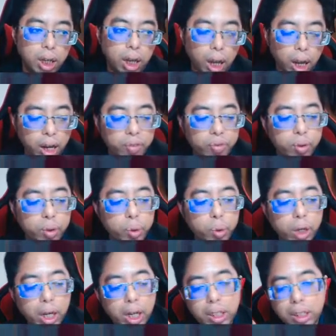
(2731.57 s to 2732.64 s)
And for
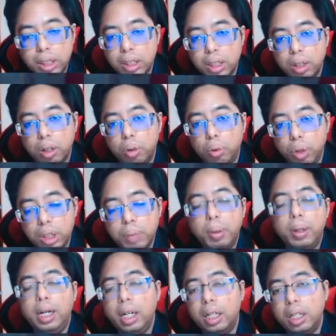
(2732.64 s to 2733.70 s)
durians, who is
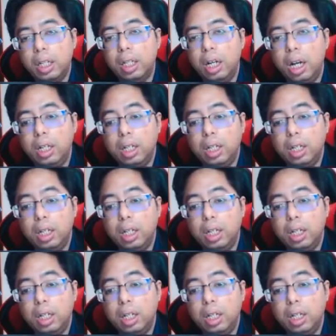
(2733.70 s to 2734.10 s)
pollinator?